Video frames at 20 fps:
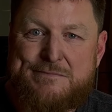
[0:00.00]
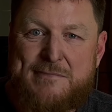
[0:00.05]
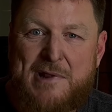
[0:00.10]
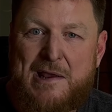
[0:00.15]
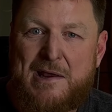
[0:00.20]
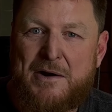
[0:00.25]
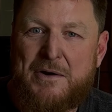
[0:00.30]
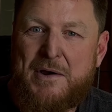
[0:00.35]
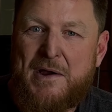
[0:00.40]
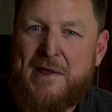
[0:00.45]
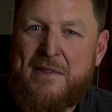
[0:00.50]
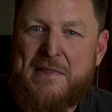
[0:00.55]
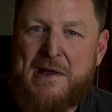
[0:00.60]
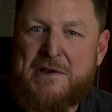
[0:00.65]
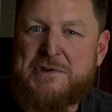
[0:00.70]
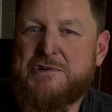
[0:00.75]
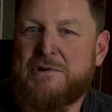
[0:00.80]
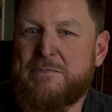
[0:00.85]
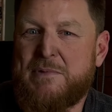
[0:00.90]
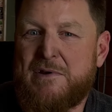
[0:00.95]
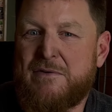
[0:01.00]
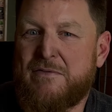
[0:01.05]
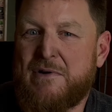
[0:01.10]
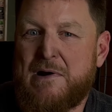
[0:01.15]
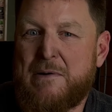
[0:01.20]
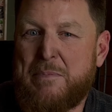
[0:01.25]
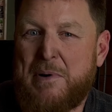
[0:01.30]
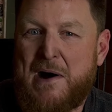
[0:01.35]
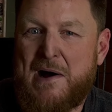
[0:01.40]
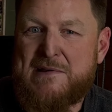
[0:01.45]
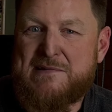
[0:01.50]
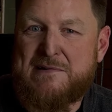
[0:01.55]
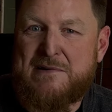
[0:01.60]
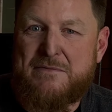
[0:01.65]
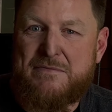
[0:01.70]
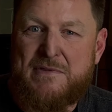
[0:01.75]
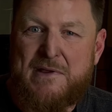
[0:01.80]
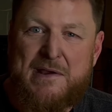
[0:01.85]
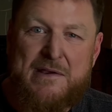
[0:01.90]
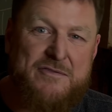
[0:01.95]
you know, that should be a very
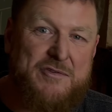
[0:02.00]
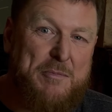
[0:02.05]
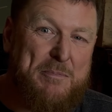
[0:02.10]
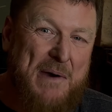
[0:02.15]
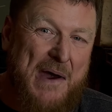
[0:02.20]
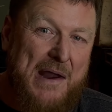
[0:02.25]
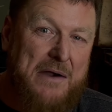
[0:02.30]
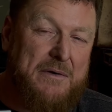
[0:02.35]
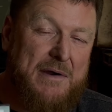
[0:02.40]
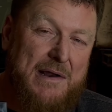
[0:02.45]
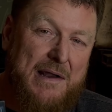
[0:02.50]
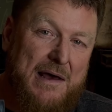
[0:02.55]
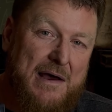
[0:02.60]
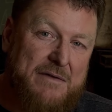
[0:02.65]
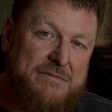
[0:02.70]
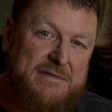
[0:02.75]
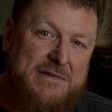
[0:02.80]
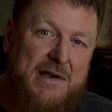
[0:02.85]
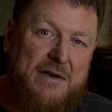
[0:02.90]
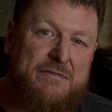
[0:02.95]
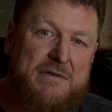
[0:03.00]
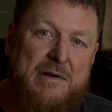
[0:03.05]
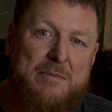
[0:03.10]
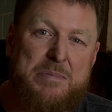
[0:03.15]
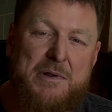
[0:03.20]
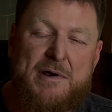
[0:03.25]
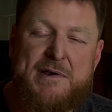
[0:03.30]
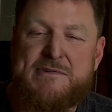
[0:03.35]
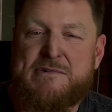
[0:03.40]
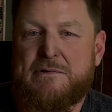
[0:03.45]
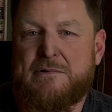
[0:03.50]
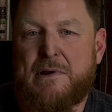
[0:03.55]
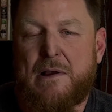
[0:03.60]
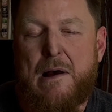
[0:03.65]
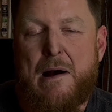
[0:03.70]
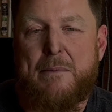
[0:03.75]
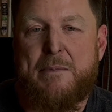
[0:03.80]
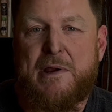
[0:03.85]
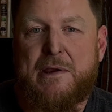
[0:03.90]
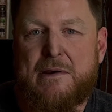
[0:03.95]
positive thing. So battery life, definite plus on the
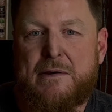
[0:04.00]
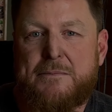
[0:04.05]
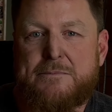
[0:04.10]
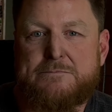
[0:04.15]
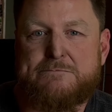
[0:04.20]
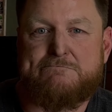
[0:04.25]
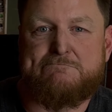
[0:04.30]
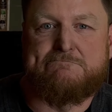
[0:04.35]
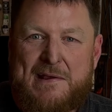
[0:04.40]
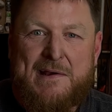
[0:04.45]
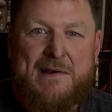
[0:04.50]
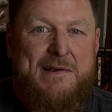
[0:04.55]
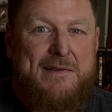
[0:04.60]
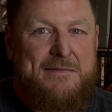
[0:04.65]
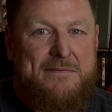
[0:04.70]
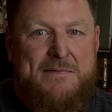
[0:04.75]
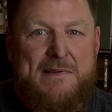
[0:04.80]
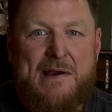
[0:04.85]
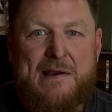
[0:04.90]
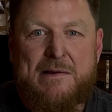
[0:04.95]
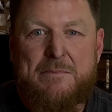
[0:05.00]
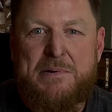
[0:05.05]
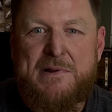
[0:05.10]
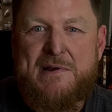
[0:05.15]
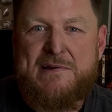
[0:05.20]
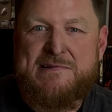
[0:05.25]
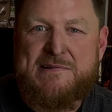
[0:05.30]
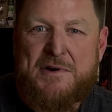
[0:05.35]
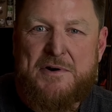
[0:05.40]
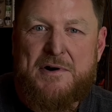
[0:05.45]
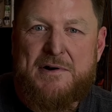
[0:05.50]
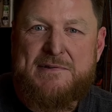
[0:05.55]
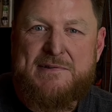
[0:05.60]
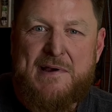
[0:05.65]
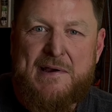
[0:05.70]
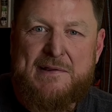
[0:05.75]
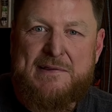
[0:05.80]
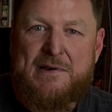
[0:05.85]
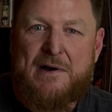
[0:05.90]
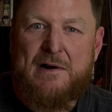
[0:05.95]
Comica. That completes our
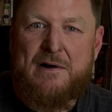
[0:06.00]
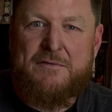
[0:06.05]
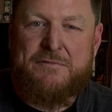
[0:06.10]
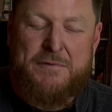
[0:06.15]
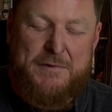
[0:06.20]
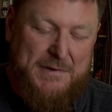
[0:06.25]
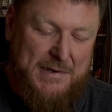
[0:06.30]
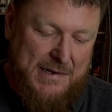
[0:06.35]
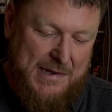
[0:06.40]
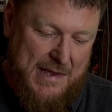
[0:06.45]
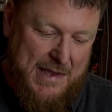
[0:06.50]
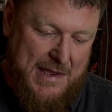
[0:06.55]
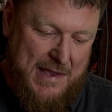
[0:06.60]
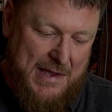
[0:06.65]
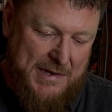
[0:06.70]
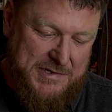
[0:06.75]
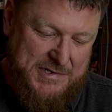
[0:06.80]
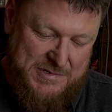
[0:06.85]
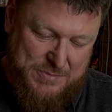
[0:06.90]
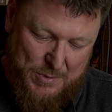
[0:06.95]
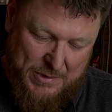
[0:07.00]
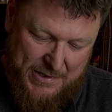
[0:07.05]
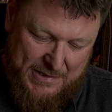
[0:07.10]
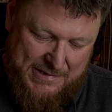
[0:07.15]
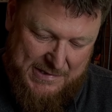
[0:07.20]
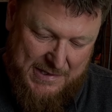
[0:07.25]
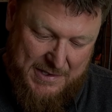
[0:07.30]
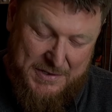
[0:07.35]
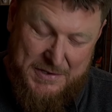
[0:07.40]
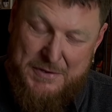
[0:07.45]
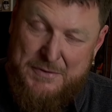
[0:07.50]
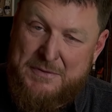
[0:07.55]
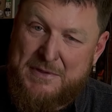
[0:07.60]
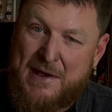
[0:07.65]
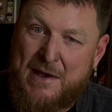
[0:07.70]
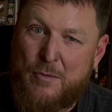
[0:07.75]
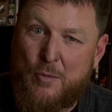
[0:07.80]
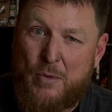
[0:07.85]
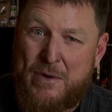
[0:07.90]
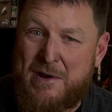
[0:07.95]
tech talk for today. I just want to tell you
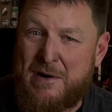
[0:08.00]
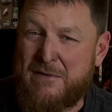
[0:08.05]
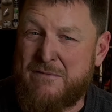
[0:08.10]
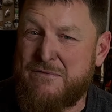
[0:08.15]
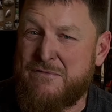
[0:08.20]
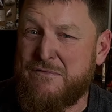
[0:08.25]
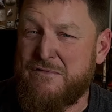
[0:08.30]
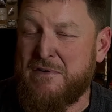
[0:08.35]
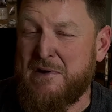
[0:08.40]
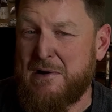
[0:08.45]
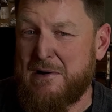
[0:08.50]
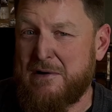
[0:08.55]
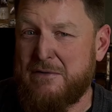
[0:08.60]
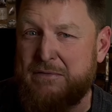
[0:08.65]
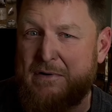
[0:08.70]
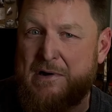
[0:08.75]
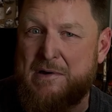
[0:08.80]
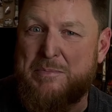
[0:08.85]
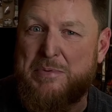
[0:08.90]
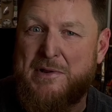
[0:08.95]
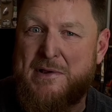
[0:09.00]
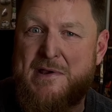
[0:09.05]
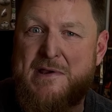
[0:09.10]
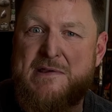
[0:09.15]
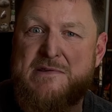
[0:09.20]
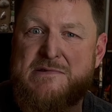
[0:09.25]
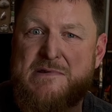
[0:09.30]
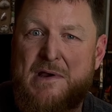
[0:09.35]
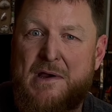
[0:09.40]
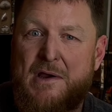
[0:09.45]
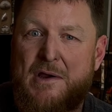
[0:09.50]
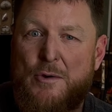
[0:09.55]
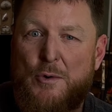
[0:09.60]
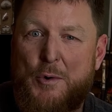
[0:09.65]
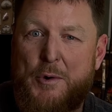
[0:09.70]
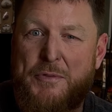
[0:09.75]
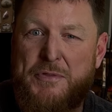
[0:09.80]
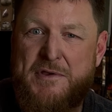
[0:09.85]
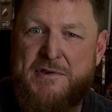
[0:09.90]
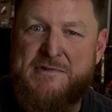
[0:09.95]
that we are very, very pleased
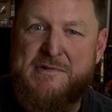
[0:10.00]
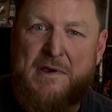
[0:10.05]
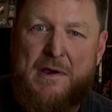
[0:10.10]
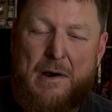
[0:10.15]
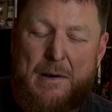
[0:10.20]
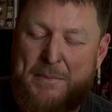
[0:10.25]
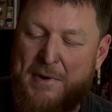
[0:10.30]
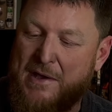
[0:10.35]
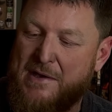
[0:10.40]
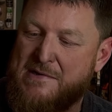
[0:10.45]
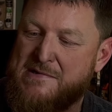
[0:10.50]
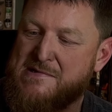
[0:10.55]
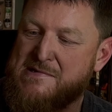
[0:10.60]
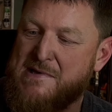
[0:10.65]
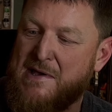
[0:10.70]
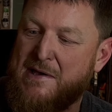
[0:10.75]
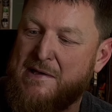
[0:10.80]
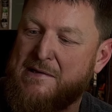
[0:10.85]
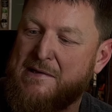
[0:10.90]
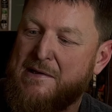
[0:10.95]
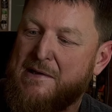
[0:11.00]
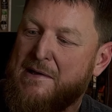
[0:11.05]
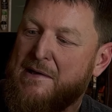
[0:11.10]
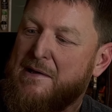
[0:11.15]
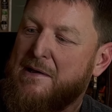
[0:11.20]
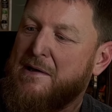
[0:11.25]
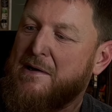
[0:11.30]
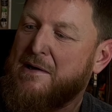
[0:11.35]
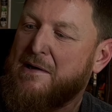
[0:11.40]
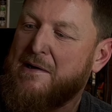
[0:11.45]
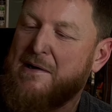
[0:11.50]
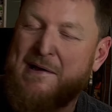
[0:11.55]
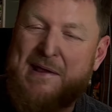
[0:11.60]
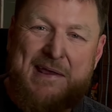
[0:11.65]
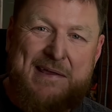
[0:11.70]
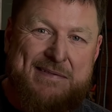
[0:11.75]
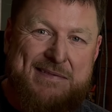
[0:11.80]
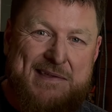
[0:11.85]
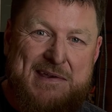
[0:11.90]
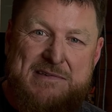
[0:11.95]
with this Comica set.
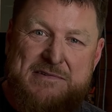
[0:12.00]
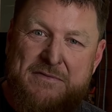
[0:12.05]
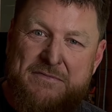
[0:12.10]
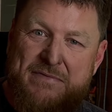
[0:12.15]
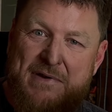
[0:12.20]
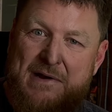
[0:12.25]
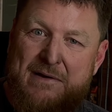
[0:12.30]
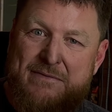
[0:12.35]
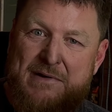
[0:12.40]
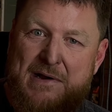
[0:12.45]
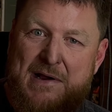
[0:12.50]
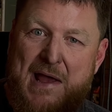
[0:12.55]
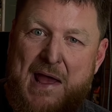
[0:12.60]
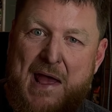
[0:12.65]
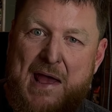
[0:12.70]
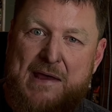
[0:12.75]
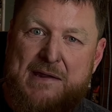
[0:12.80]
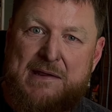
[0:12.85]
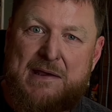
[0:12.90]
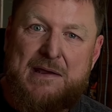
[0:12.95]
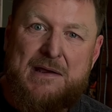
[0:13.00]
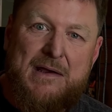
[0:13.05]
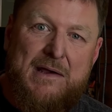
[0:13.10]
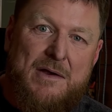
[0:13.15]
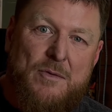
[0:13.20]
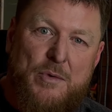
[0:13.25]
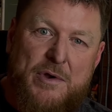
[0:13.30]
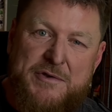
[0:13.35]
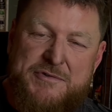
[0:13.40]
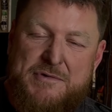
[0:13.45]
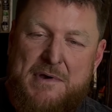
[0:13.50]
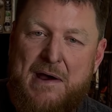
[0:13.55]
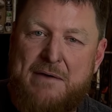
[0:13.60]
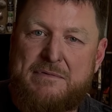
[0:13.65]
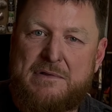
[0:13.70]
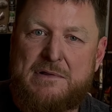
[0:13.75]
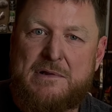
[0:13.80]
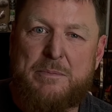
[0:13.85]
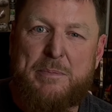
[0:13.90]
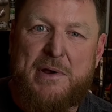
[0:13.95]
Again, these are very, very handy. We also have
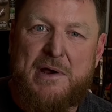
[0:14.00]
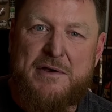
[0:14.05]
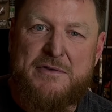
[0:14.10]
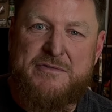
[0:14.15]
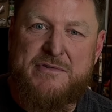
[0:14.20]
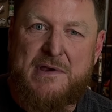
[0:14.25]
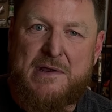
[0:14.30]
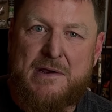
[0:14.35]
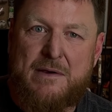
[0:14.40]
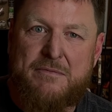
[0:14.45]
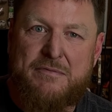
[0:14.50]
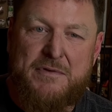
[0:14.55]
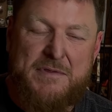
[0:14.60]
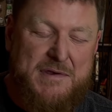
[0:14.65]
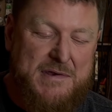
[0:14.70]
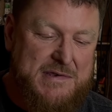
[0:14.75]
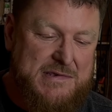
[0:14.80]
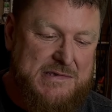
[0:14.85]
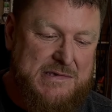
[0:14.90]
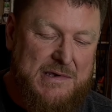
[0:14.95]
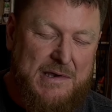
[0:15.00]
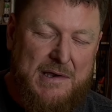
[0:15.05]
the lapel set up for this.